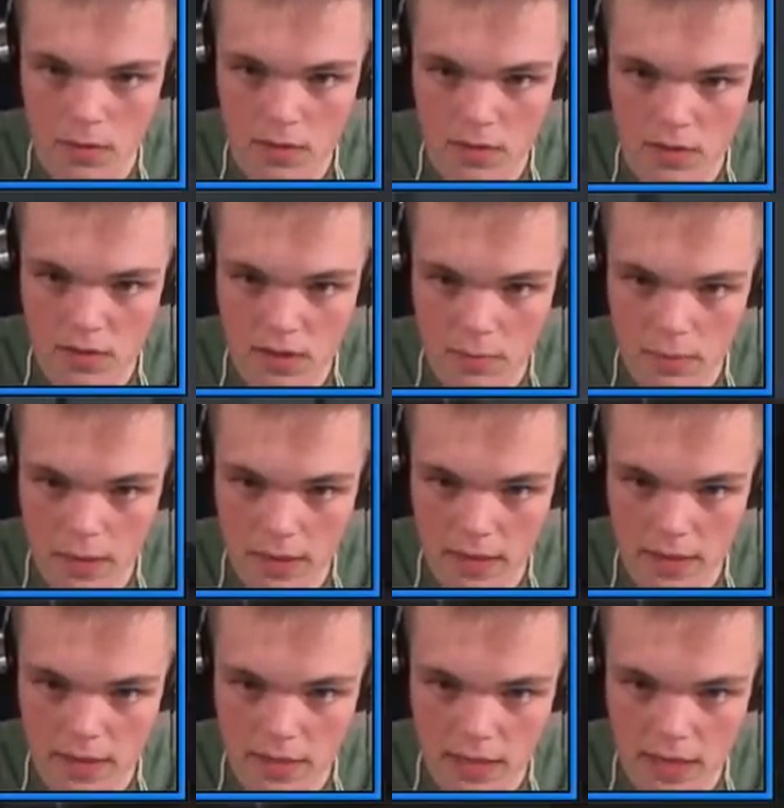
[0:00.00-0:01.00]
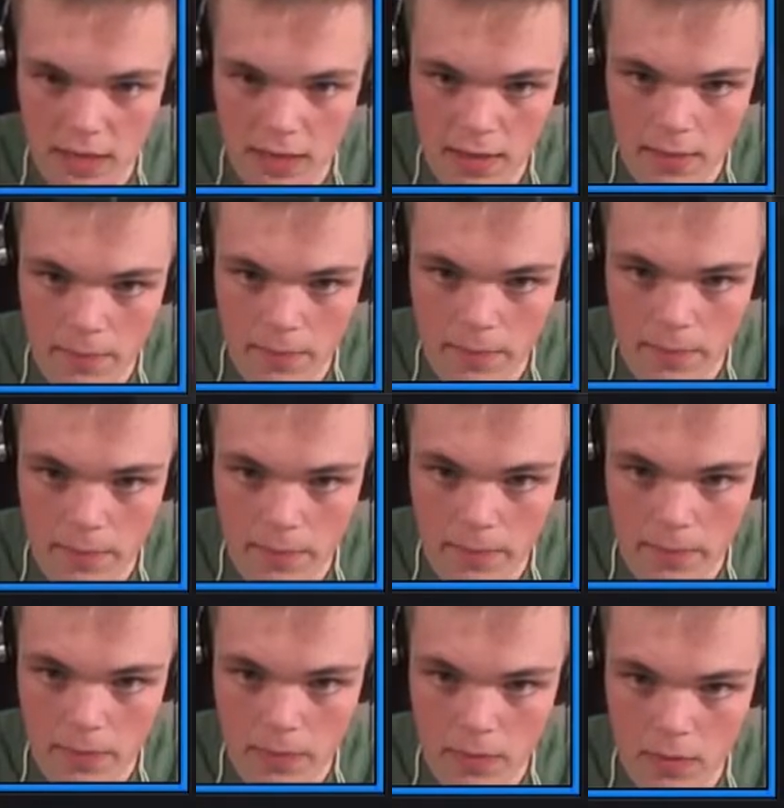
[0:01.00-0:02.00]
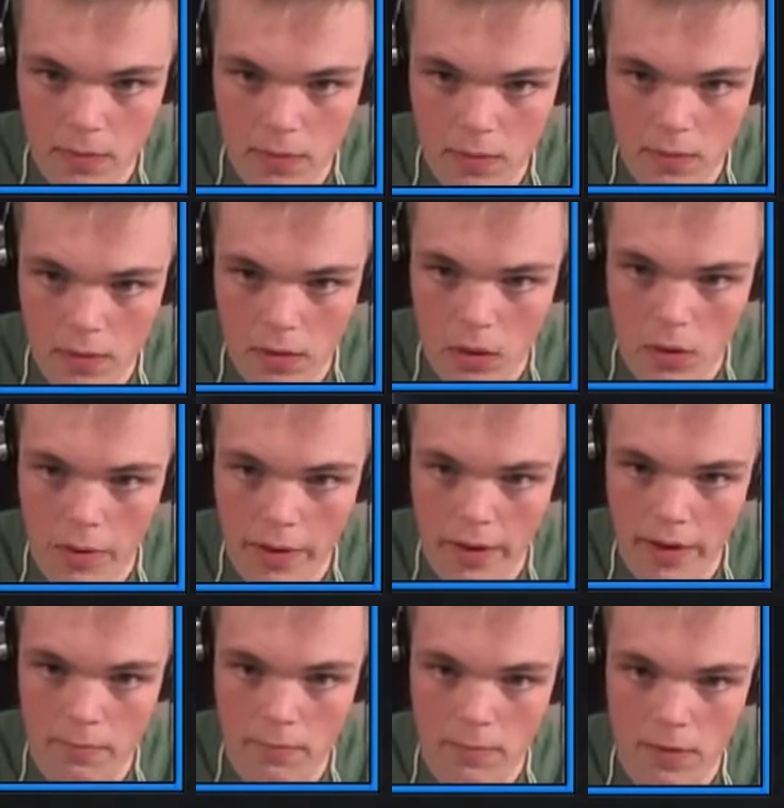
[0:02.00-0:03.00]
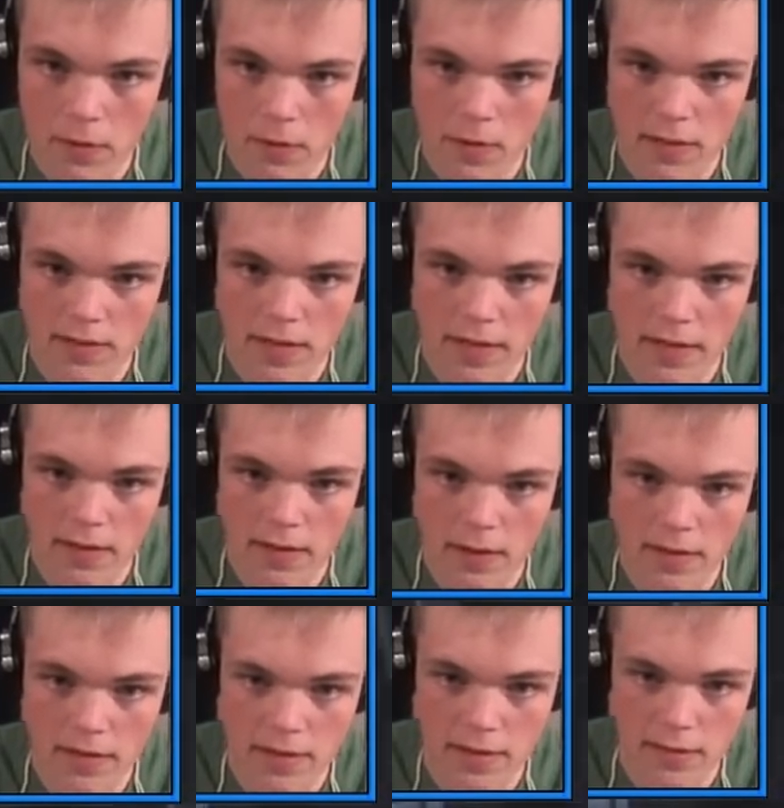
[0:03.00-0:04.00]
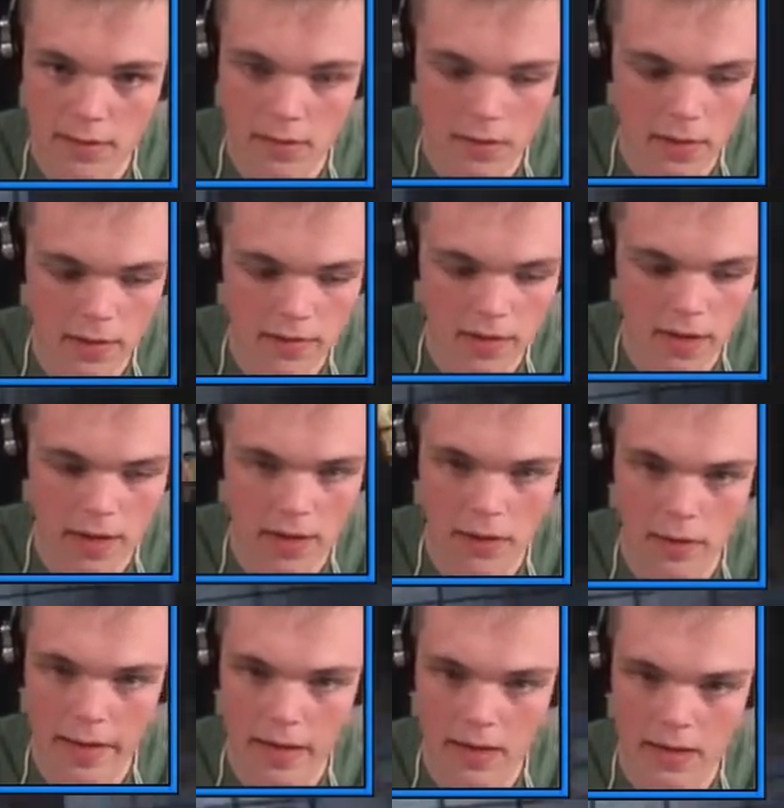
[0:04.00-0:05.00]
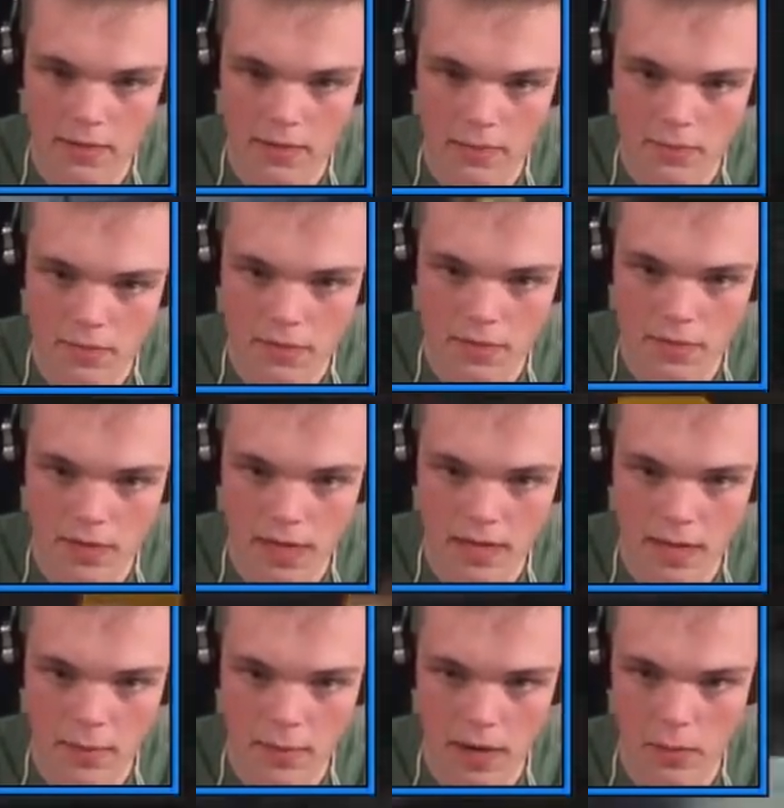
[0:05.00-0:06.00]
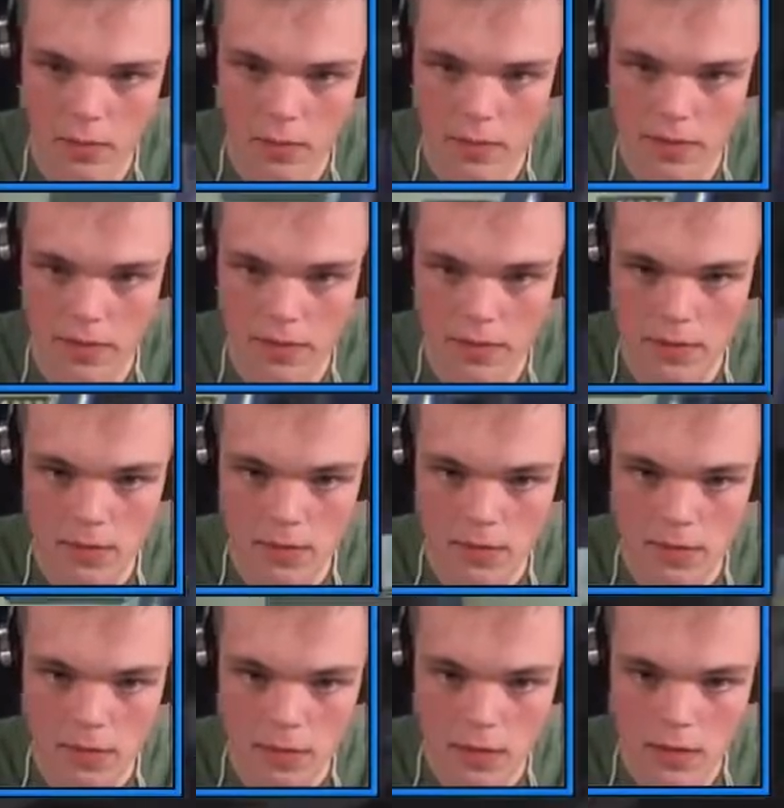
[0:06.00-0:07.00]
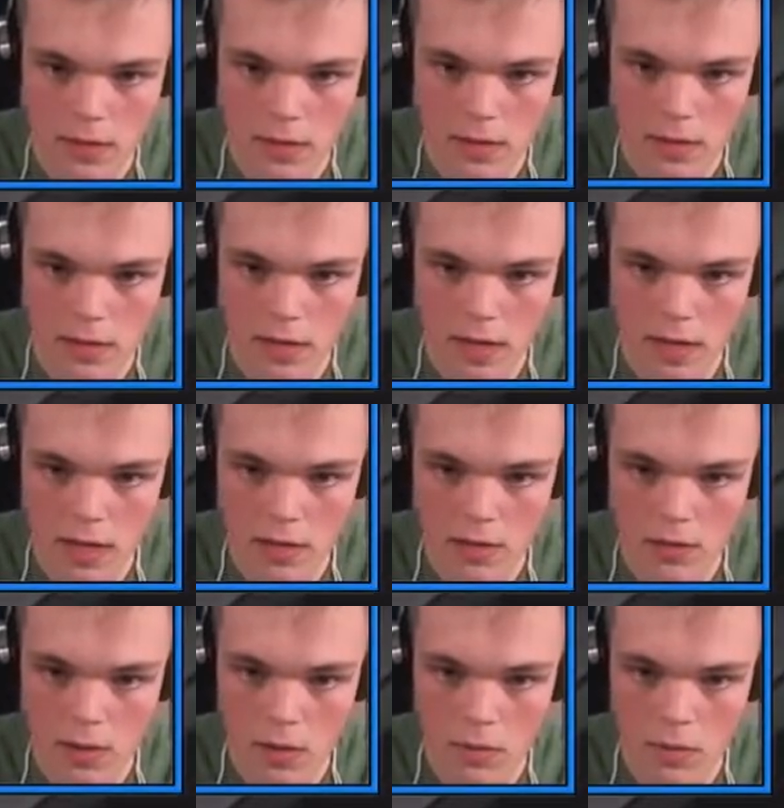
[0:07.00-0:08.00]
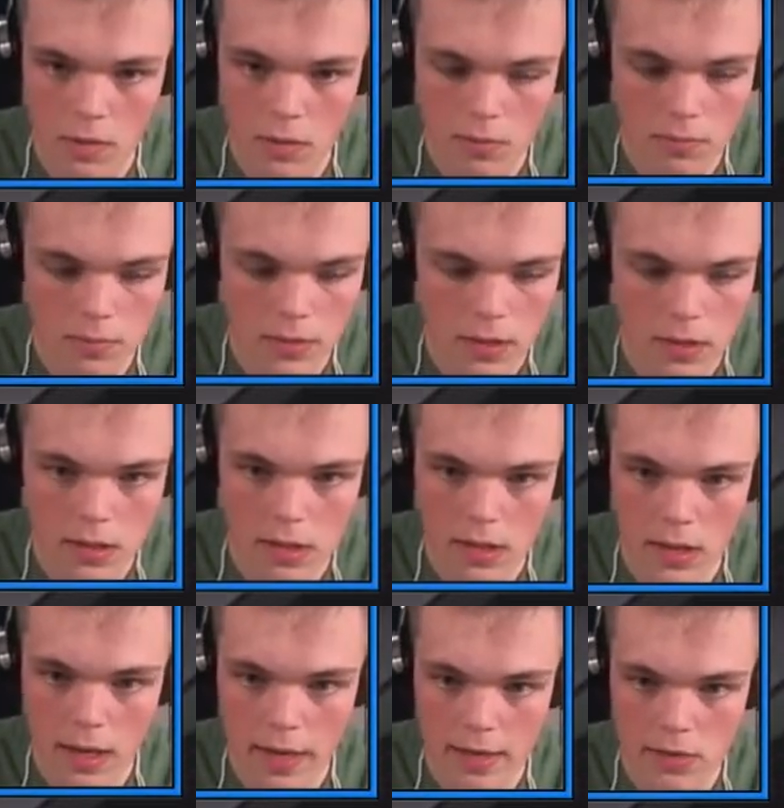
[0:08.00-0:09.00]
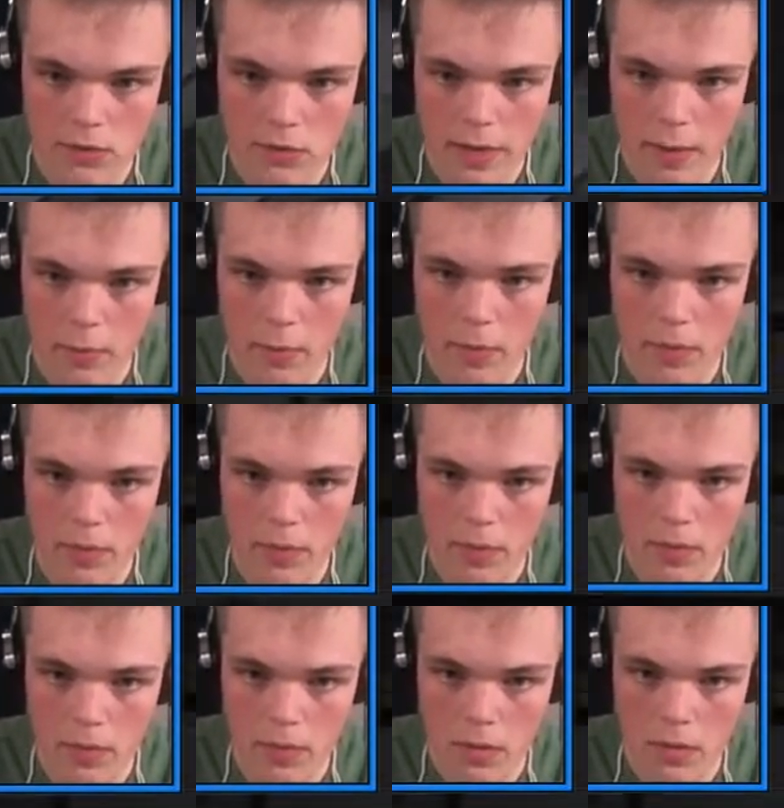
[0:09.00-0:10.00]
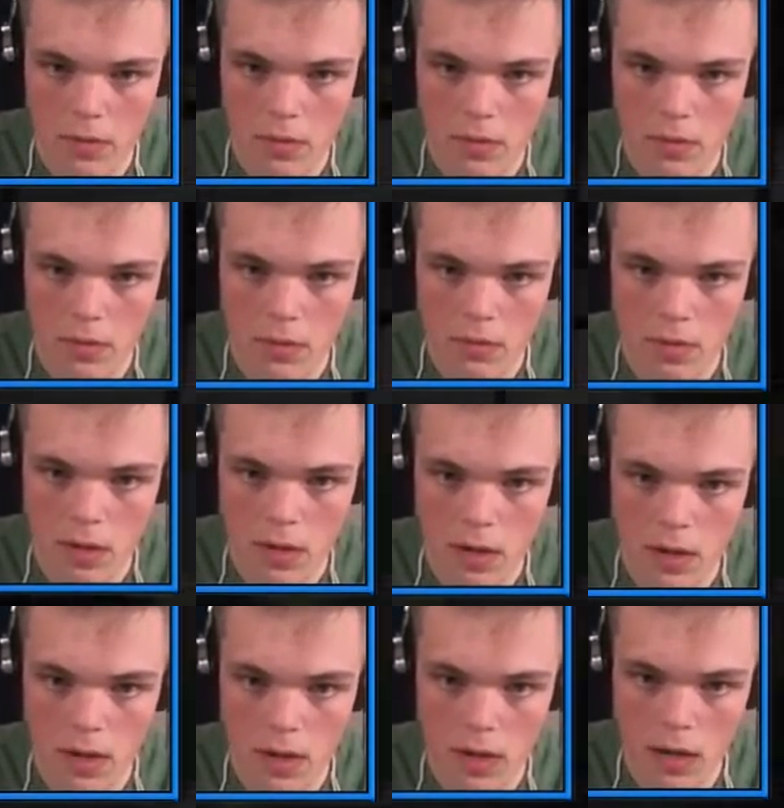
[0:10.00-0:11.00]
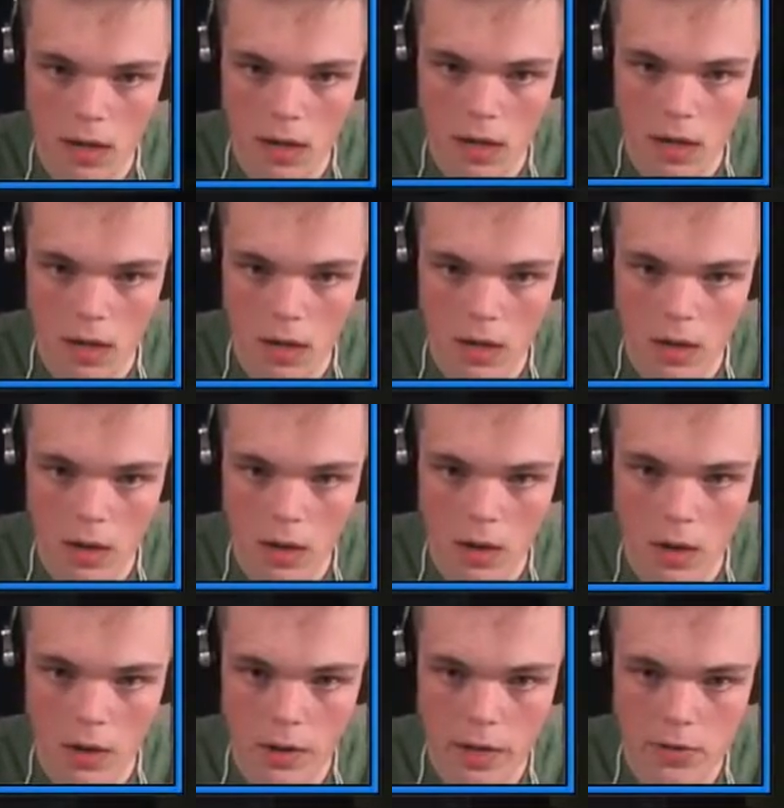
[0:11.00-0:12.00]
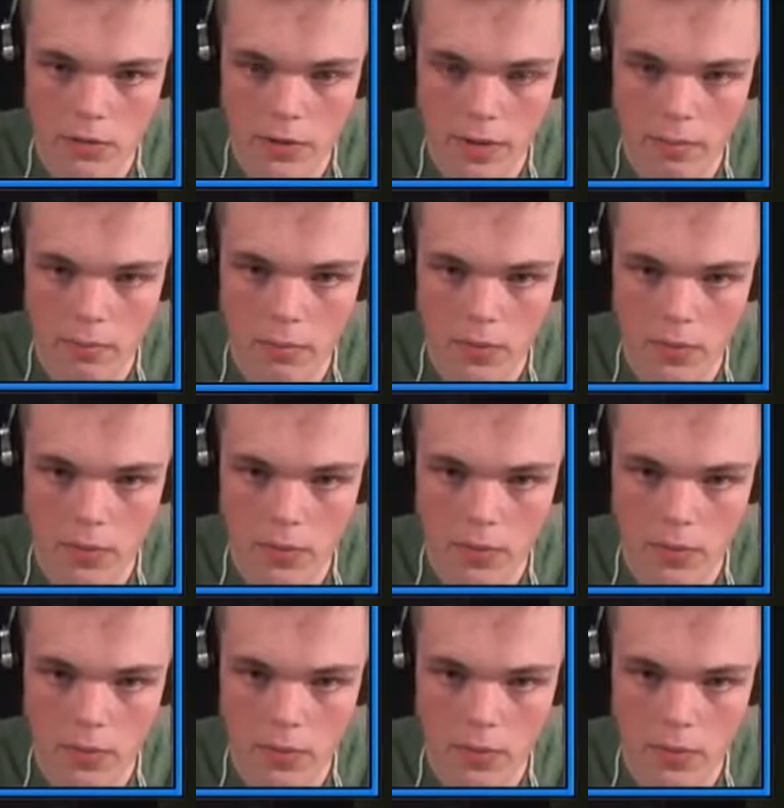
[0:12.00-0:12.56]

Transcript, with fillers: There's something I didn't see here. Oh, okay. I see it. I see it. I see it. Okay, just stand upright, woman. E to lower luggage ramp. L luggage ramp.